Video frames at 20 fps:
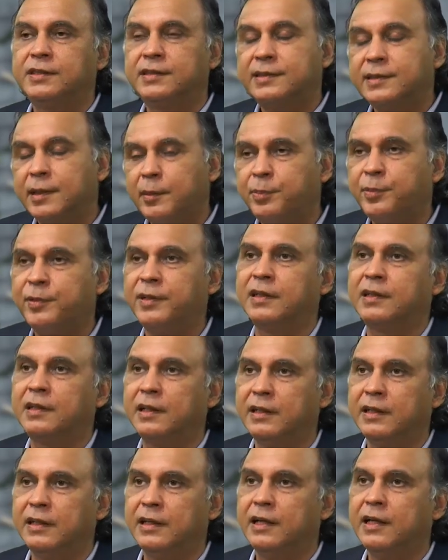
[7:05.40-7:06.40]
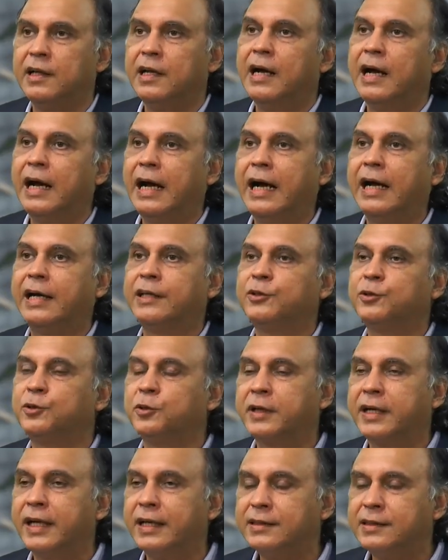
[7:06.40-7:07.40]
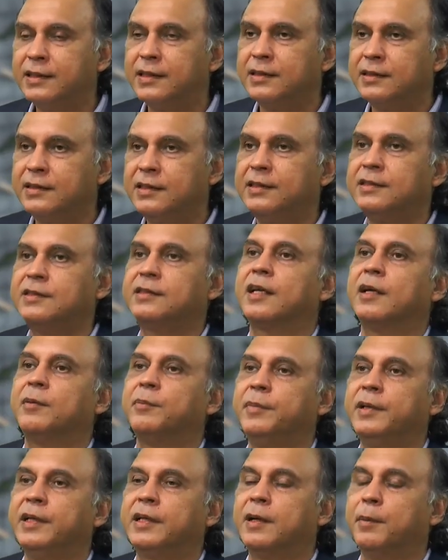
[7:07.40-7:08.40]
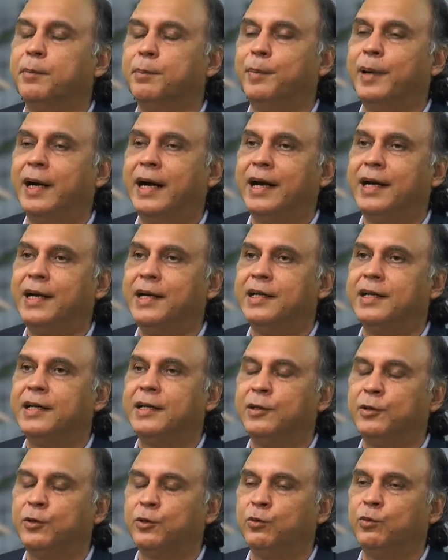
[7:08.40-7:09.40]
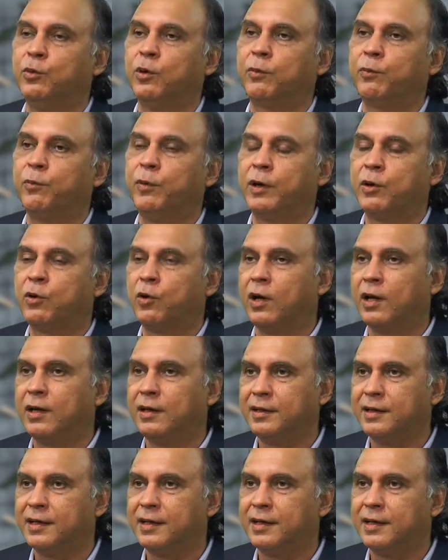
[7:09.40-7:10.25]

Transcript: separately, and together these can be combined into what we call